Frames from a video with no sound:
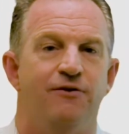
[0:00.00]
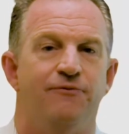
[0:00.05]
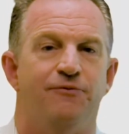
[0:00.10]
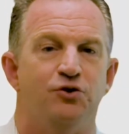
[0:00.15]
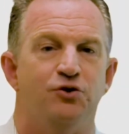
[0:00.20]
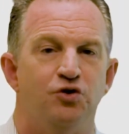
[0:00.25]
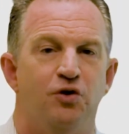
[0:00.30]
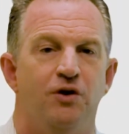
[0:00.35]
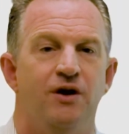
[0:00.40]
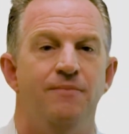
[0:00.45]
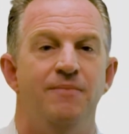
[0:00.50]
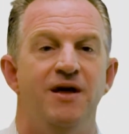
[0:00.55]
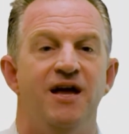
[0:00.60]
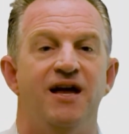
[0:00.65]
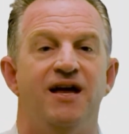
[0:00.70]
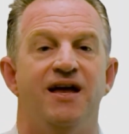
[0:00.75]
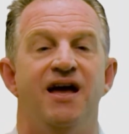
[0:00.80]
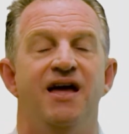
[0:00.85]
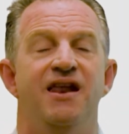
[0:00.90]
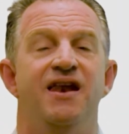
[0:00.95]
you for joining me
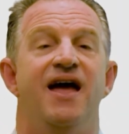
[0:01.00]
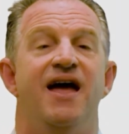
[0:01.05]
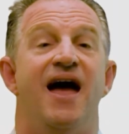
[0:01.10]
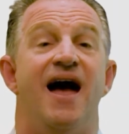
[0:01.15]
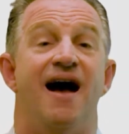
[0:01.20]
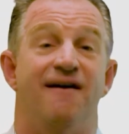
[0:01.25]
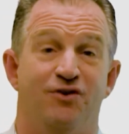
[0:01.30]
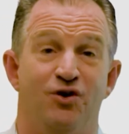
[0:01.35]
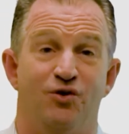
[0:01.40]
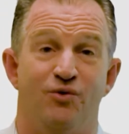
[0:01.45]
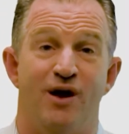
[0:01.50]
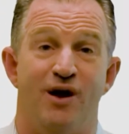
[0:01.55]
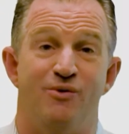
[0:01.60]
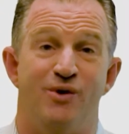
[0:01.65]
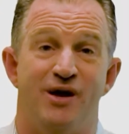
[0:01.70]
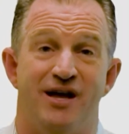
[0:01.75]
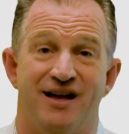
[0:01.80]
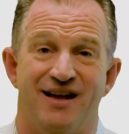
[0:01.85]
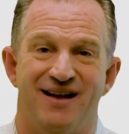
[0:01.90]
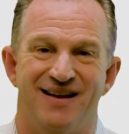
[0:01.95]
again. Have a great
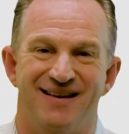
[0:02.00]
week.